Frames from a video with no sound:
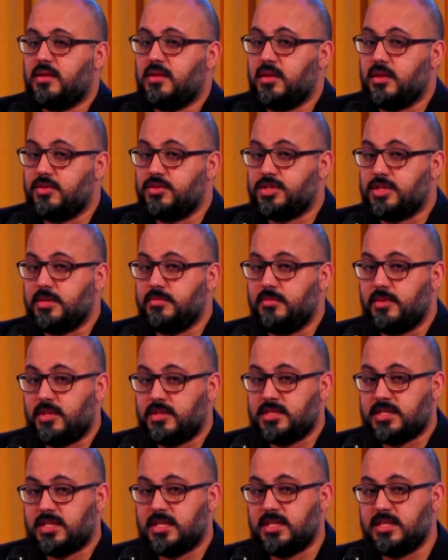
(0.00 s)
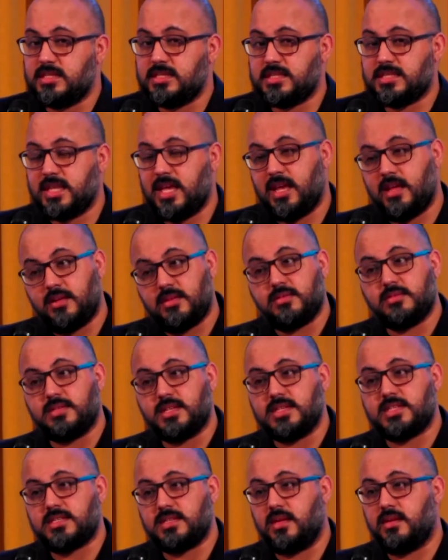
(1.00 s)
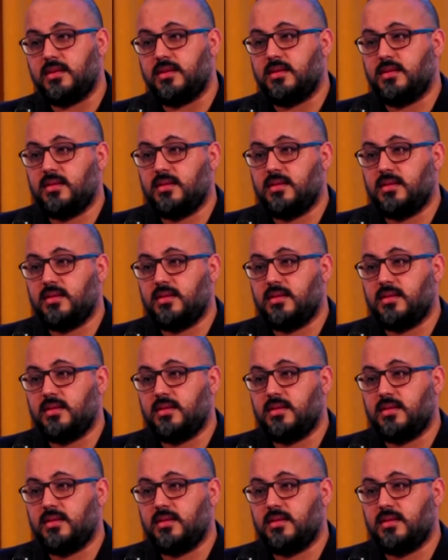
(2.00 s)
Hyojinim lost his oldest son.